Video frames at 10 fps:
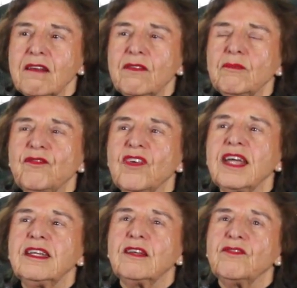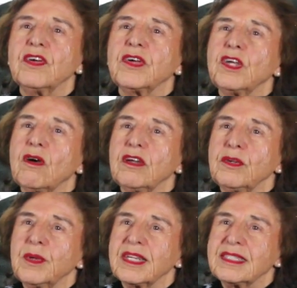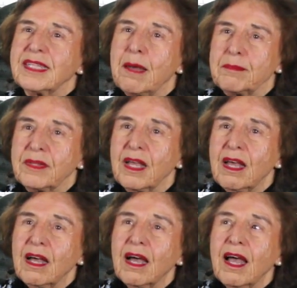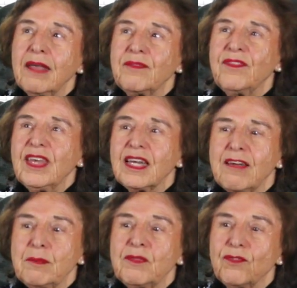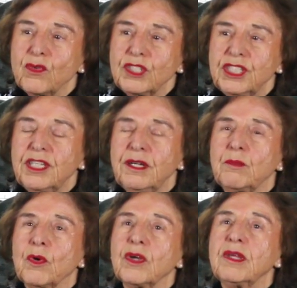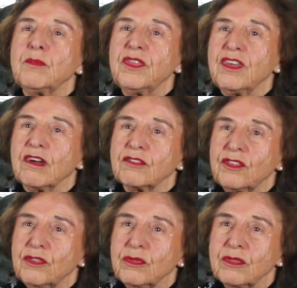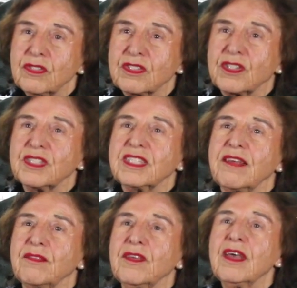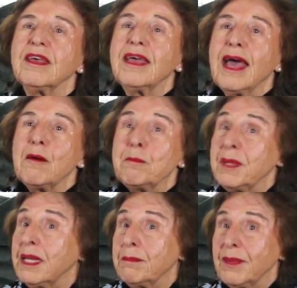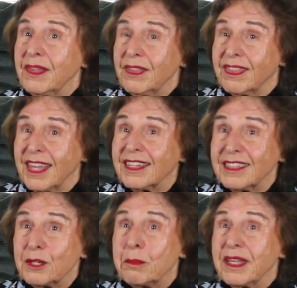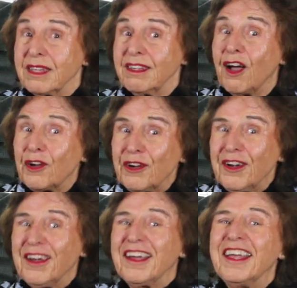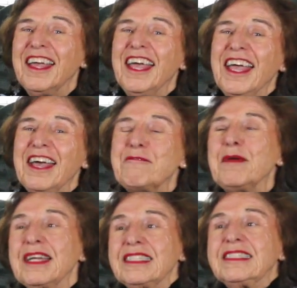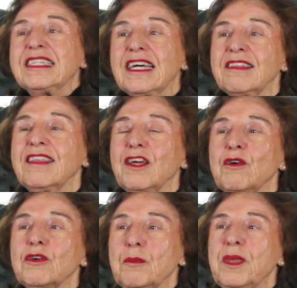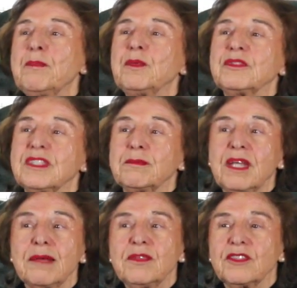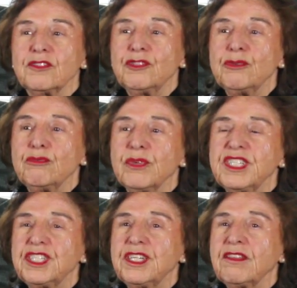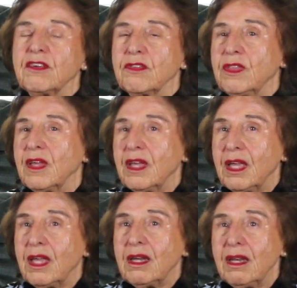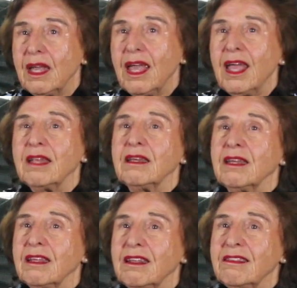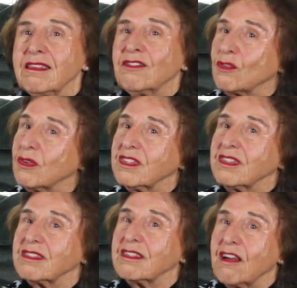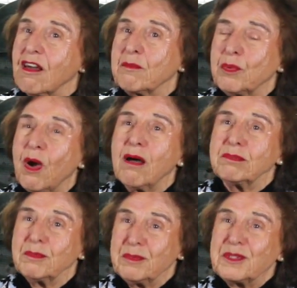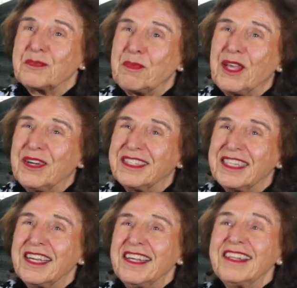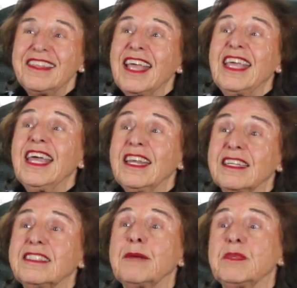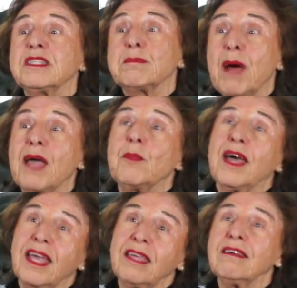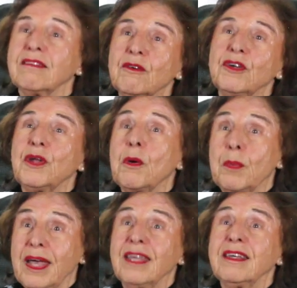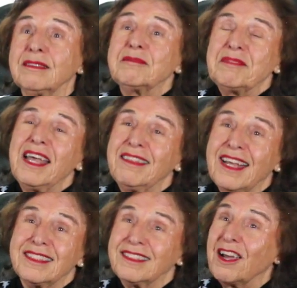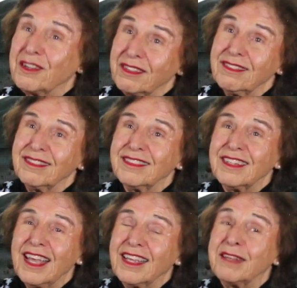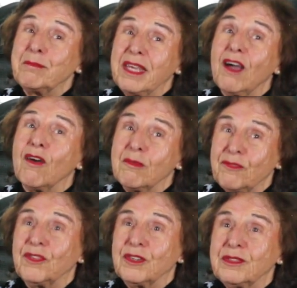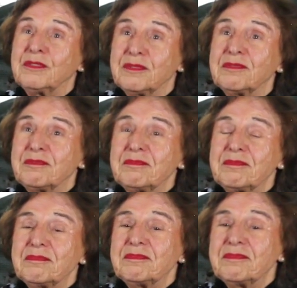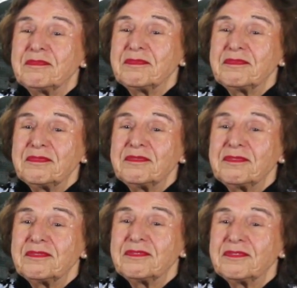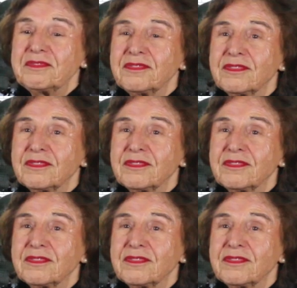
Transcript: of them find it very hard to accept. I feel I've been fortunate in working with young students because they've helped me to be think a little bit younger. Mm. But uh, the older people, sometimes they're too rigid in their thinking and this causes a lot of problems because they can't accept it's my way or no way and that's not it can be harmful yes and